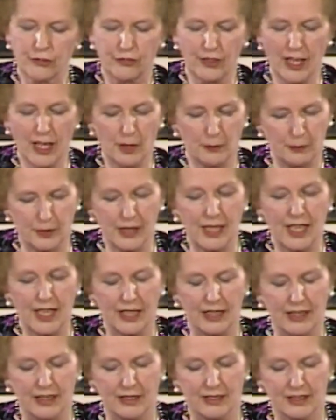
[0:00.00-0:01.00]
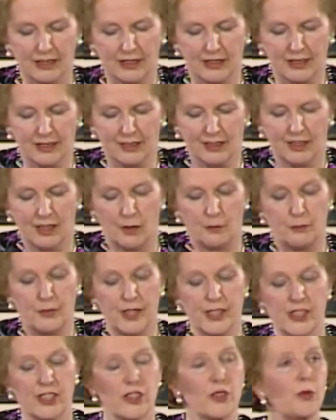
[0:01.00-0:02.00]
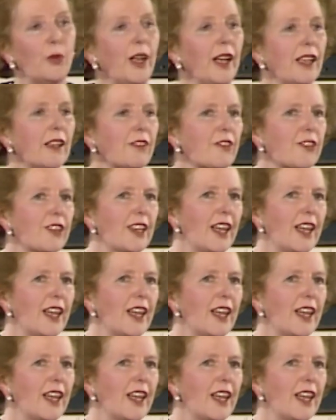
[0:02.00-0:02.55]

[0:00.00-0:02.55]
of fair play, a British way of